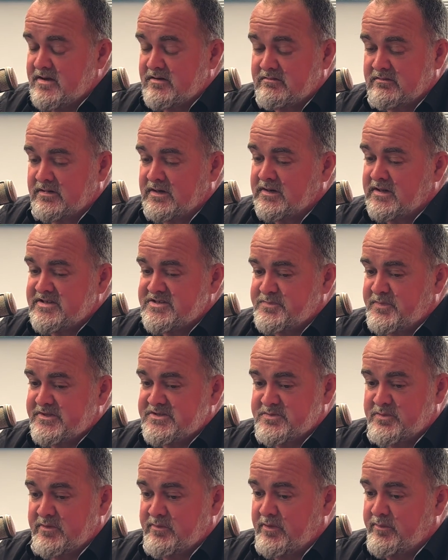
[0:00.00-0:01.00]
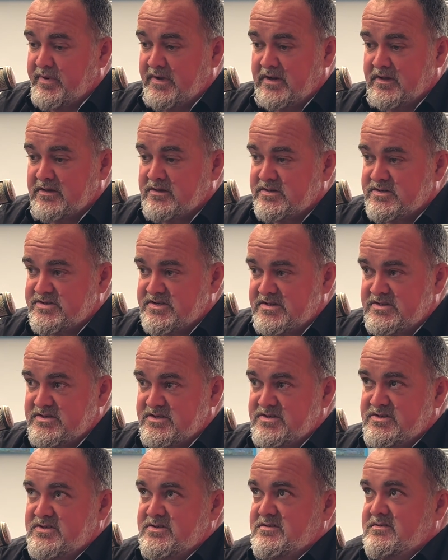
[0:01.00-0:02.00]
really spins my propeller, because it
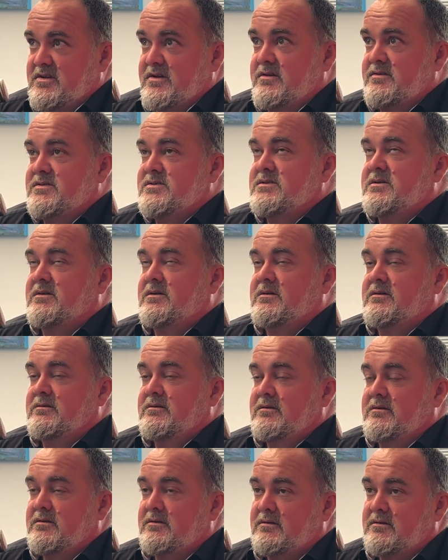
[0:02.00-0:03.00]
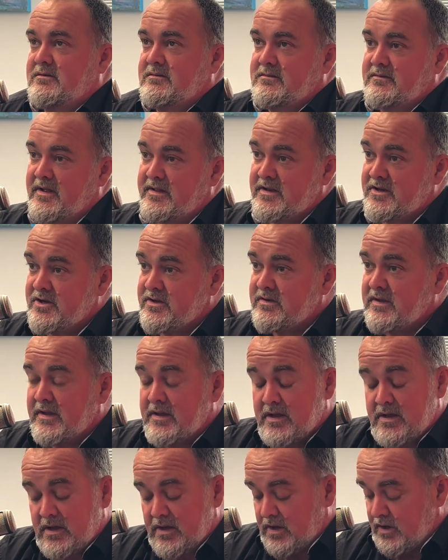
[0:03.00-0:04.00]
just goes, oh, God. And then
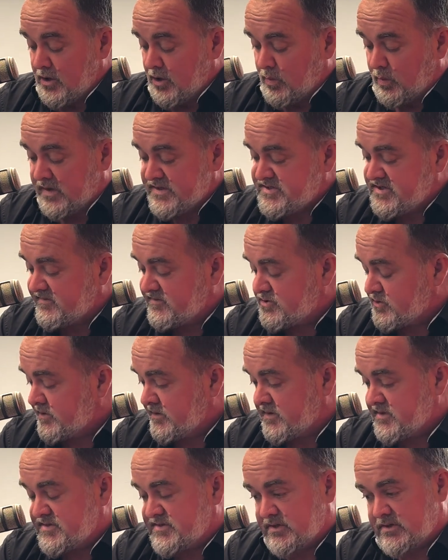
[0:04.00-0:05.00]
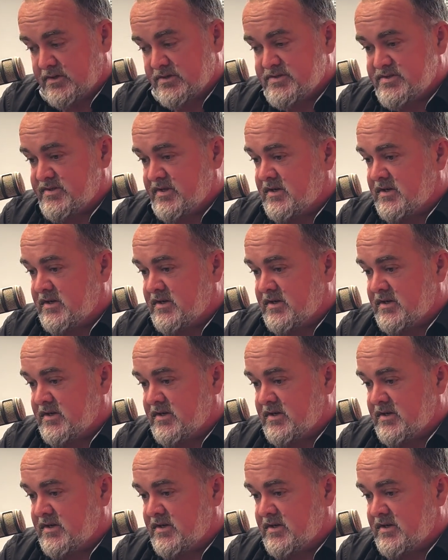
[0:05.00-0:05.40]
once you've joined those dots, then it